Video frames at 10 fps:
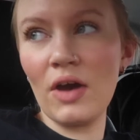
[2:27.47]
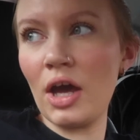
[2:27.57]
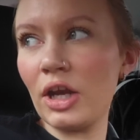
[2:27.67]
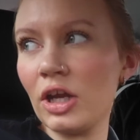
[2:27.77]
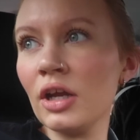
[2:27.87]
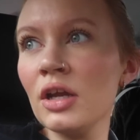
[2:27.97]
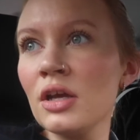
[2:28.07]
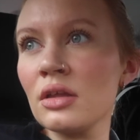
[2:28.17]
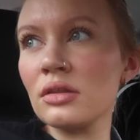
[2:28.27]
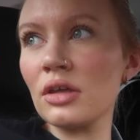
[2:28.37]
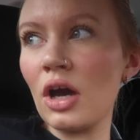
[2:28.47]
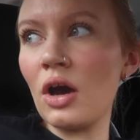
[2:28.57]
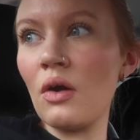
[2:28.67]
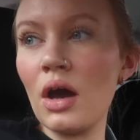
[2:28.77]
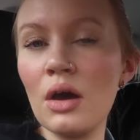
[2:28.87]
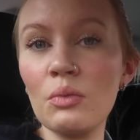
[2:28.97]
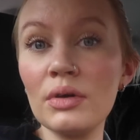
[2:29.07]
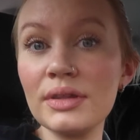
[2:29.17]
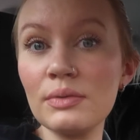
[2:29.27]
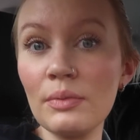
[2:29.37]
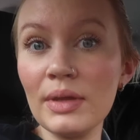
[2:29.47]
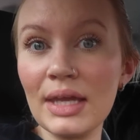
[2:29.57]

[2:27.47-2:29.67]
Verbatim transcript: honor. So we'll see what we